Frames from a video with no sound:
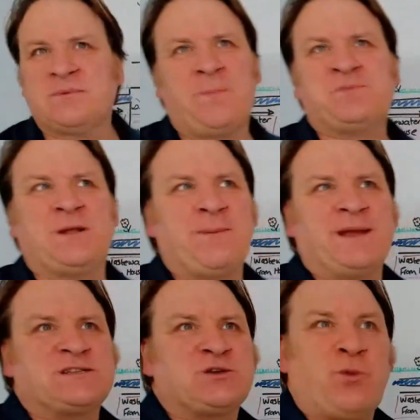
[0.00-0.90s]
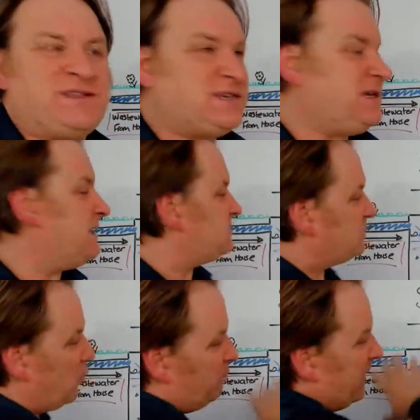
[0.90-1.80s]
Up to about 20 years
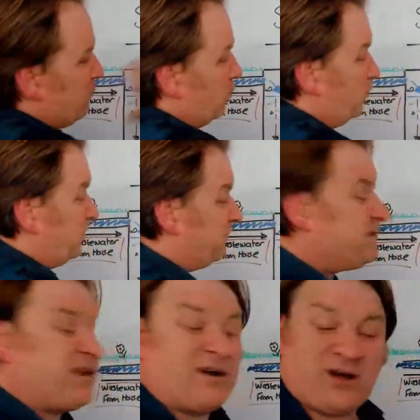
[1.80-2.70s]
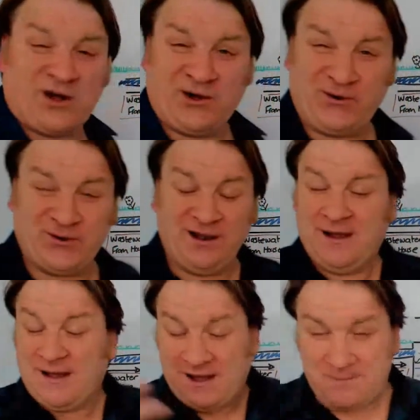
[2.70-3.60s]
ago, people would have dug a hole
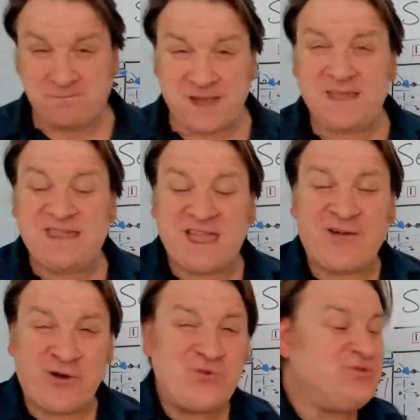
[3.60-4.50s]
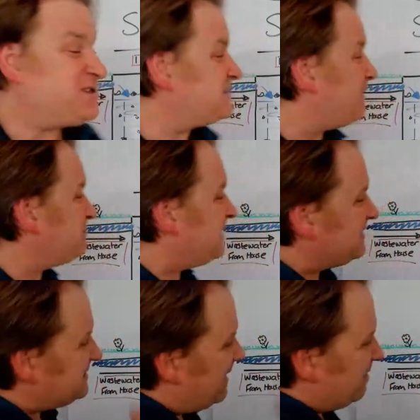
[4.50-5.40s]
and made their own
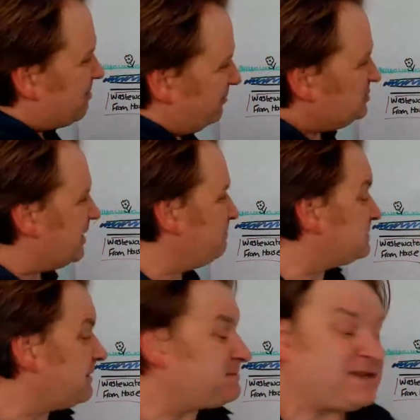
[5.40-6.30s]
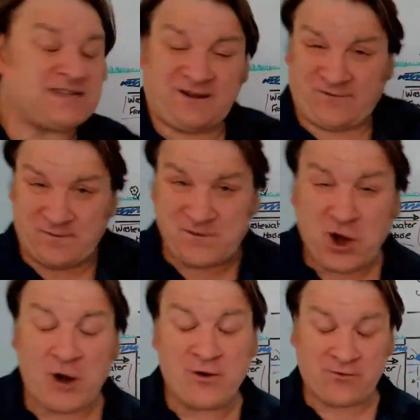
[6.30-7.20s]
septic tank, three chamber septic tank from
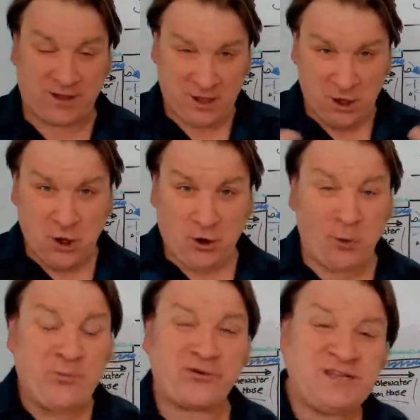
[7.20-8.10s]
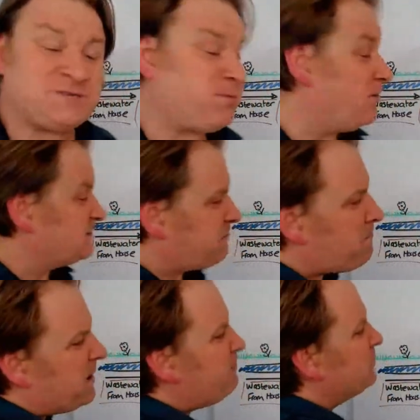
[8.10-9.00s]
concrete or breeze blocks, but
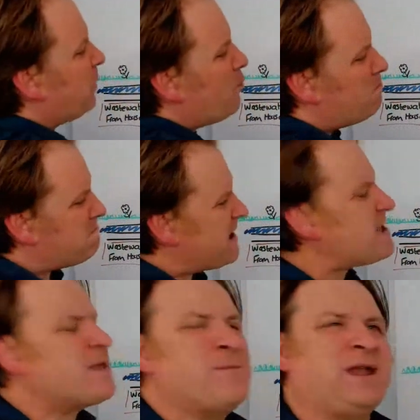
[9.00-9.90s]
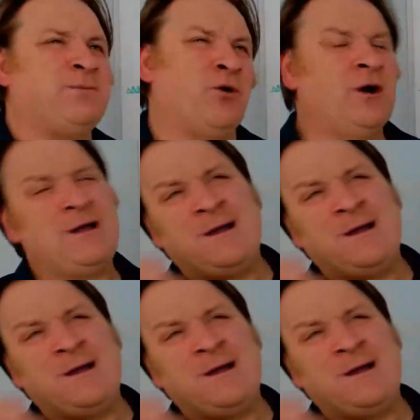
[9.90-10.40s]
people don't make them anymore.